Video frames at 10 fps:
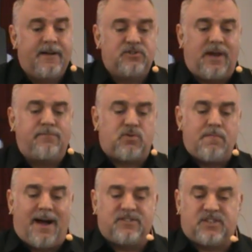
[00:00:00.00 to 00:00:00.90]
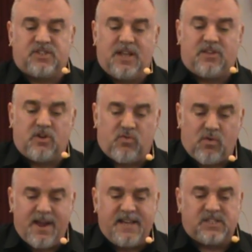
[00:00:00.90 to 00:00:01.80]
James reminds us that the
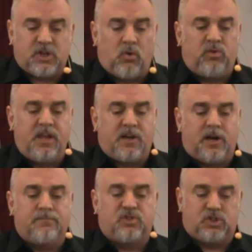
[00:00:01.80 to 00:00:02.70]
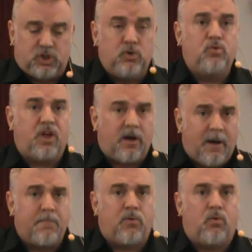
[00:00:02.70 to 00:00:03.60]
grace only comes to the
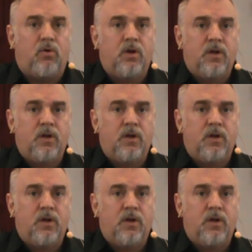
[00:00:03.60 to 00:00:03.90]
humble.